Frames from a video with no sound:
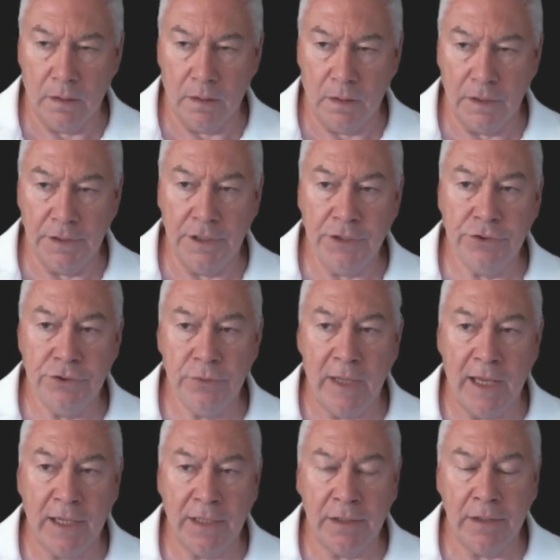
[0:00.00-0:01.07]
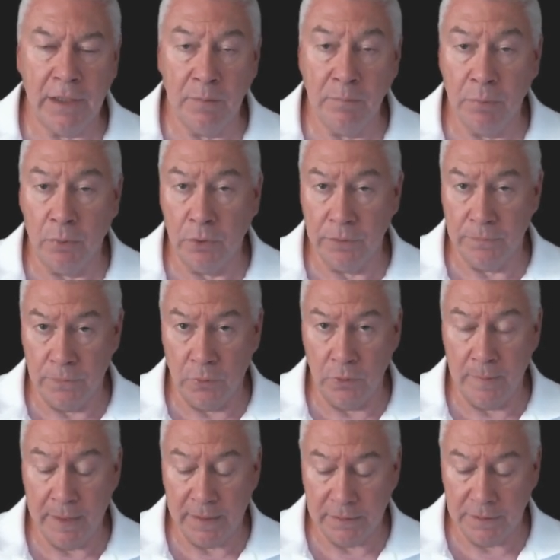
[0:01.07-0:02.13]
I need to add an import for the
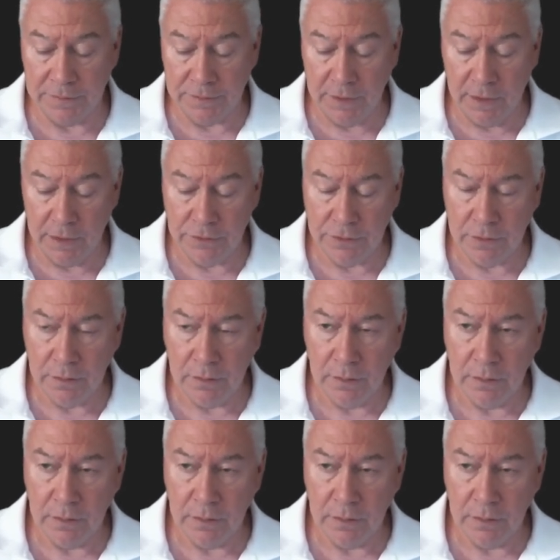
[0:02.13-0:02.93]
backtesting engine.